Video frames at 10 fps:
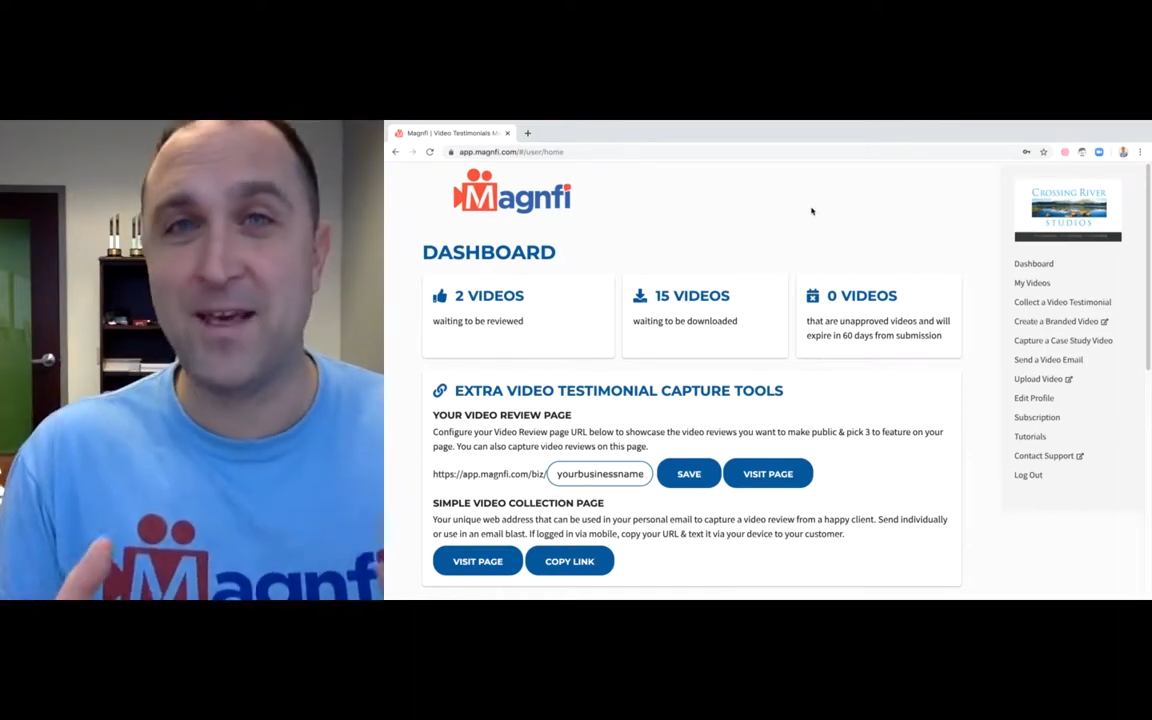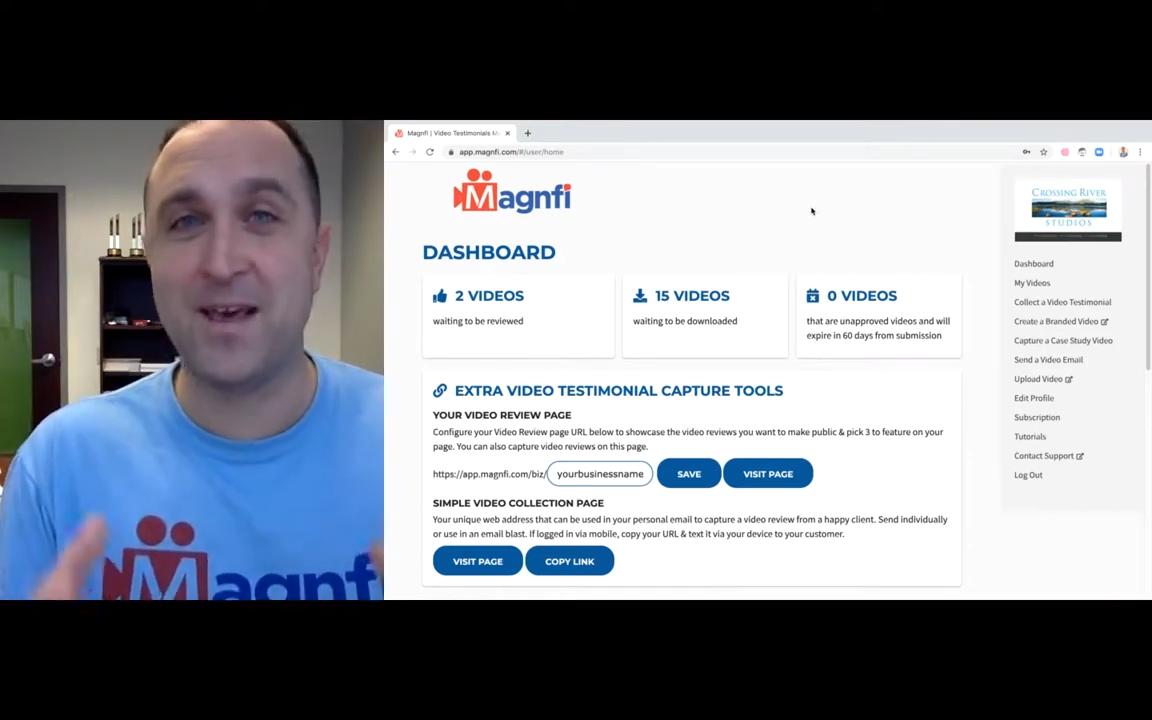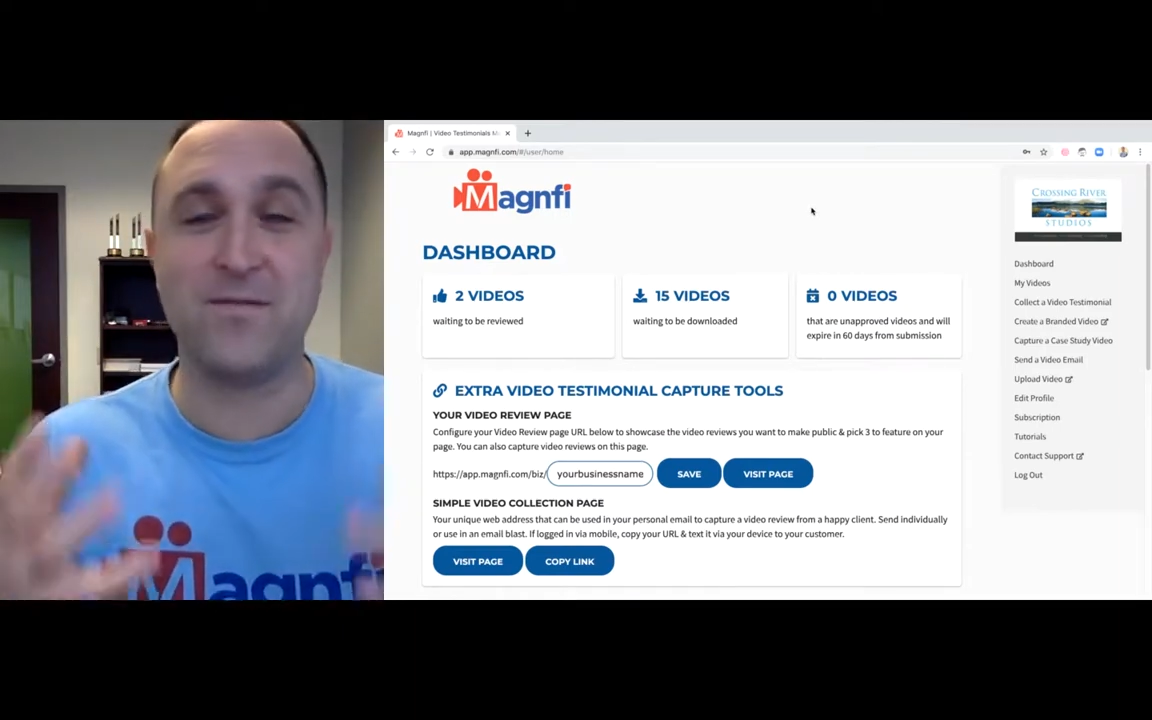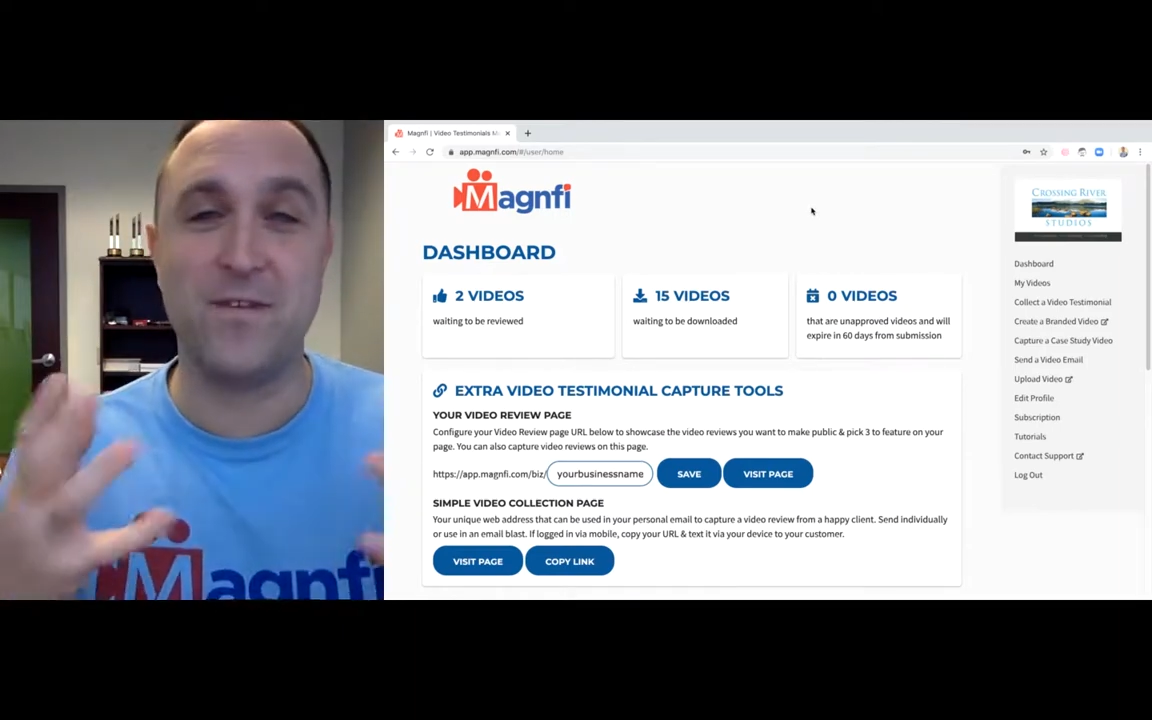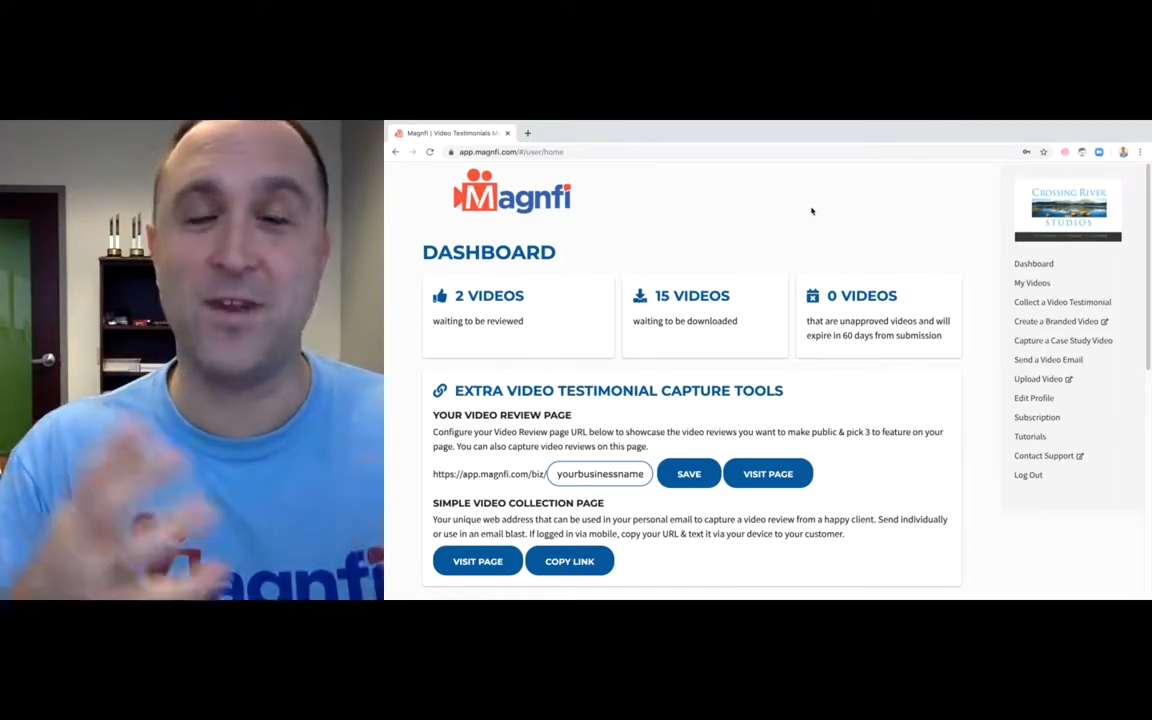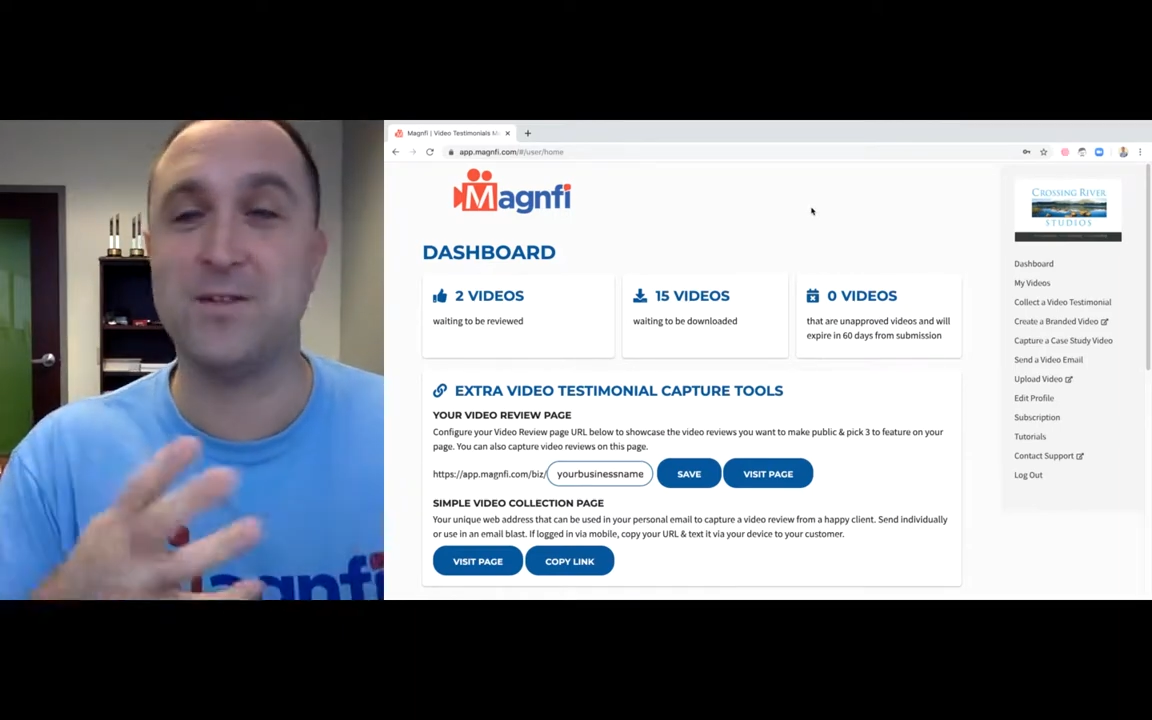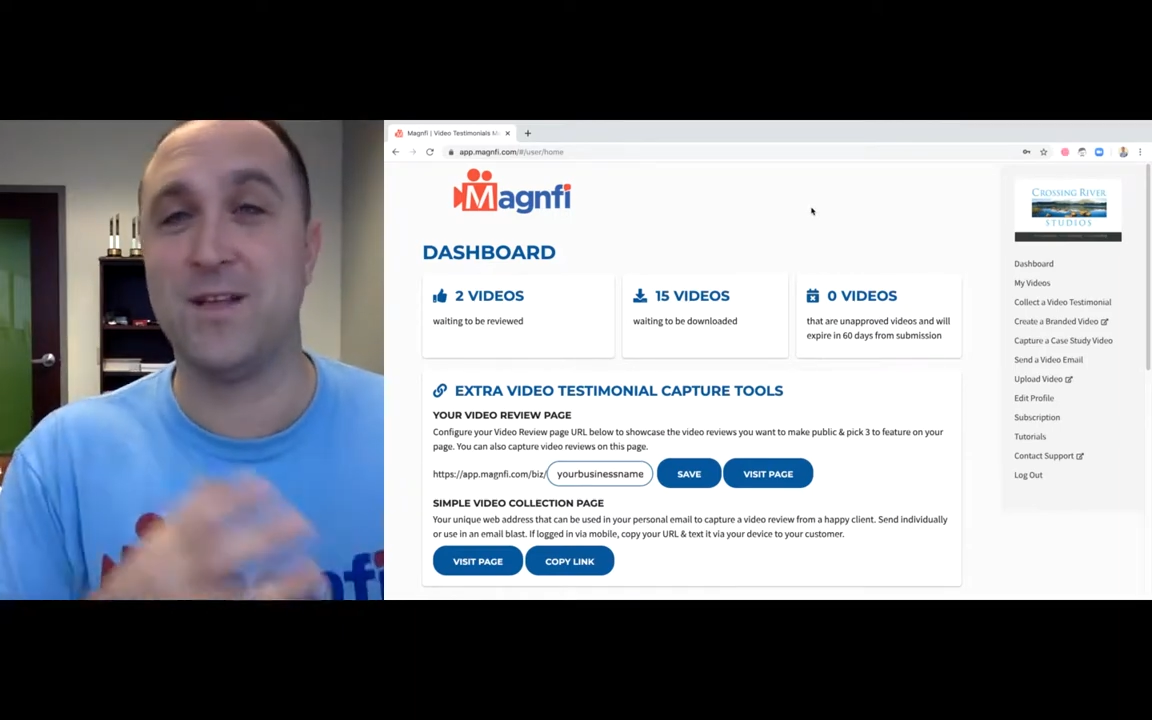like a video